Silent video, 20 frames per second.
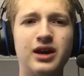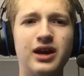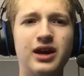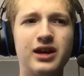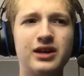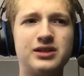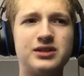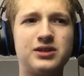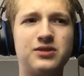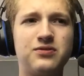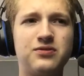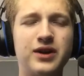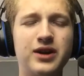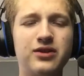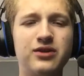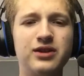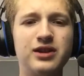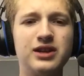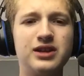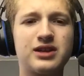It's
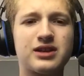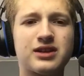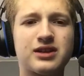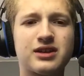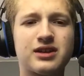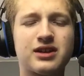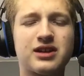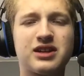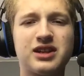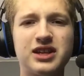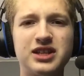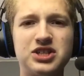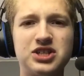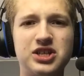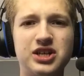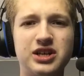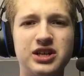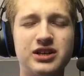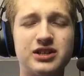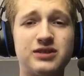very
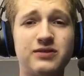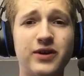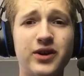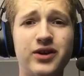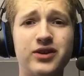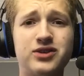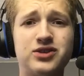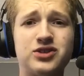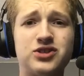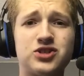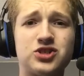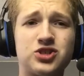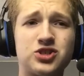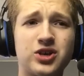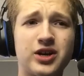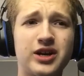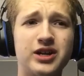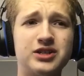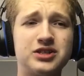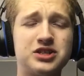glitchy, it's very
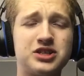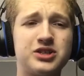strange,